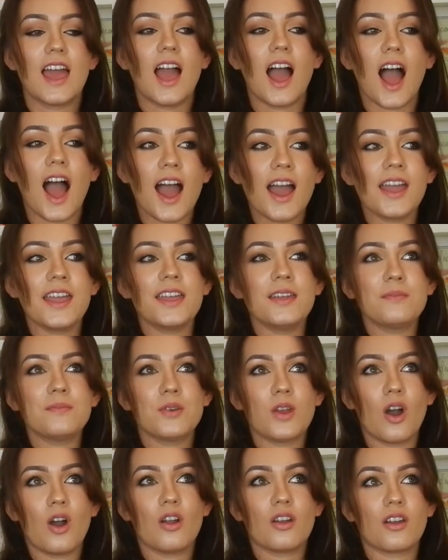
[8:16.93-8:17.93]
I am
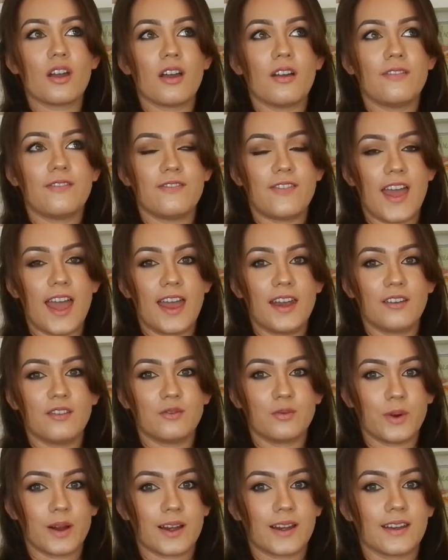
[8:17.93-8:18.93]
not a fan of
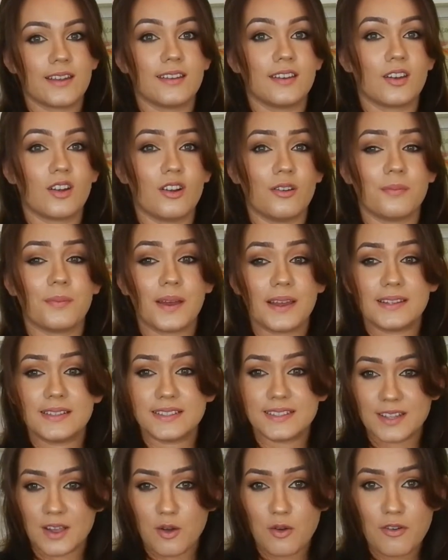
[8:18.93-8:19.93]
wearing it on
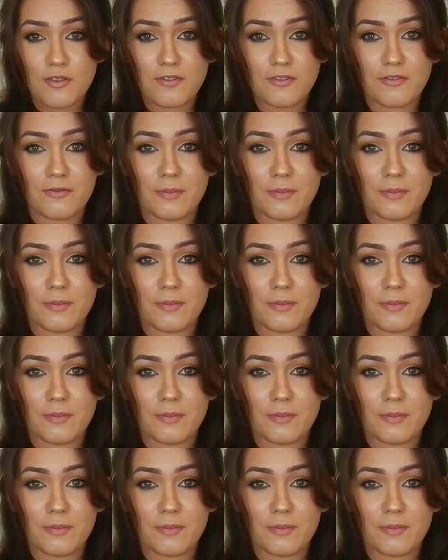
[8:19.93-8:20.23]
myself,